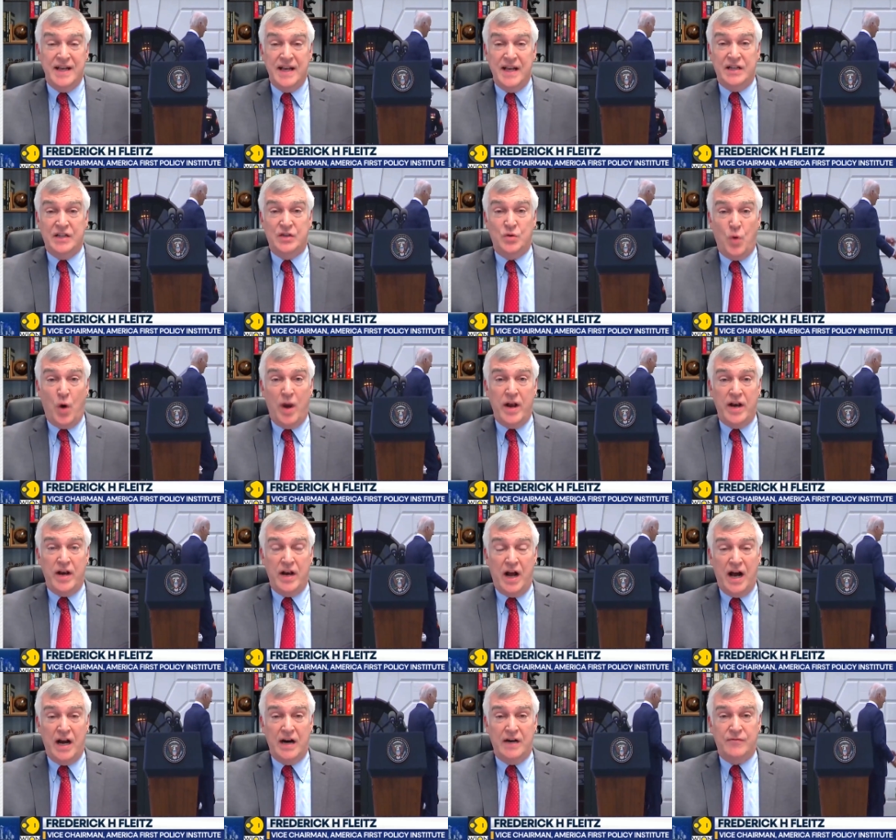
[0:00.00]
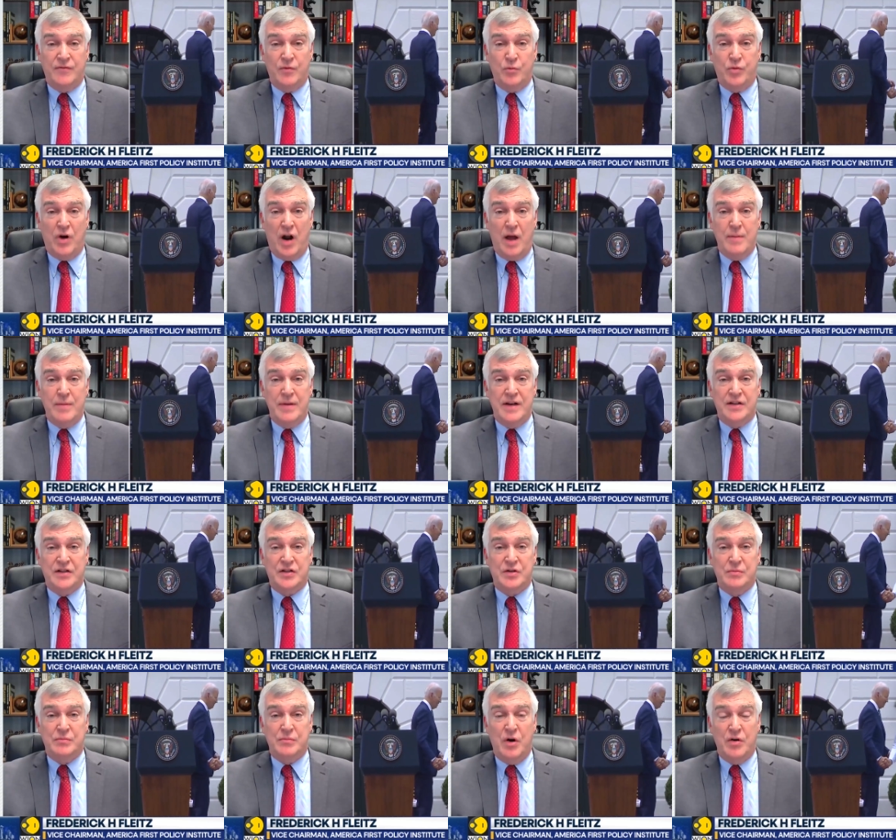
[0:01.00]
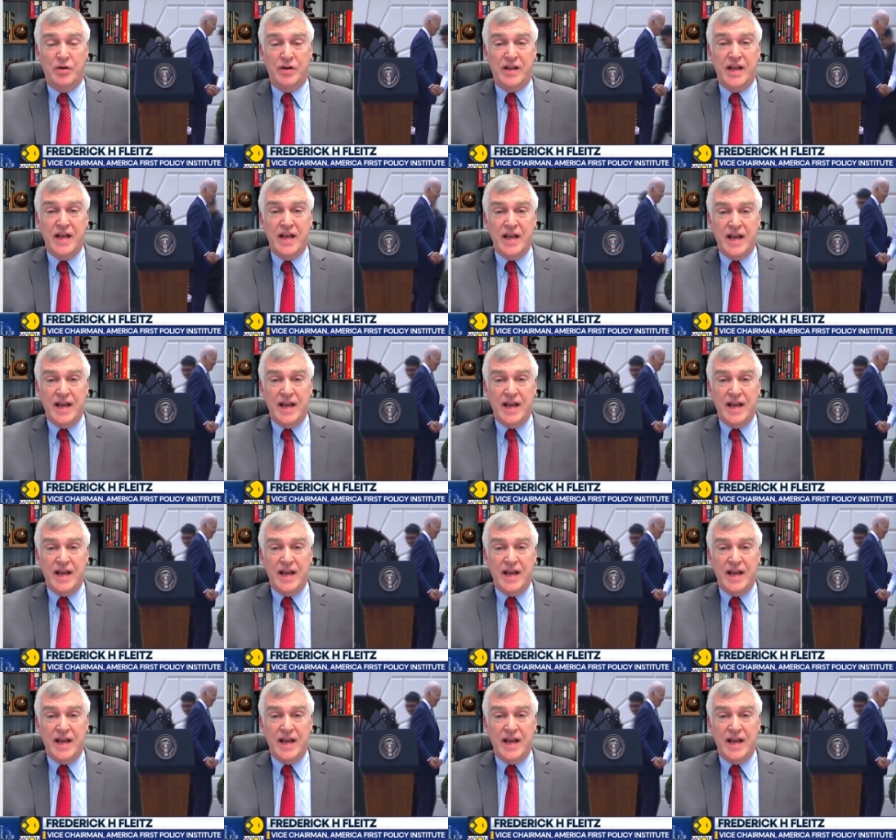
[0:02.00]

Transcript: It's quite an honor for Prime Minister Modi.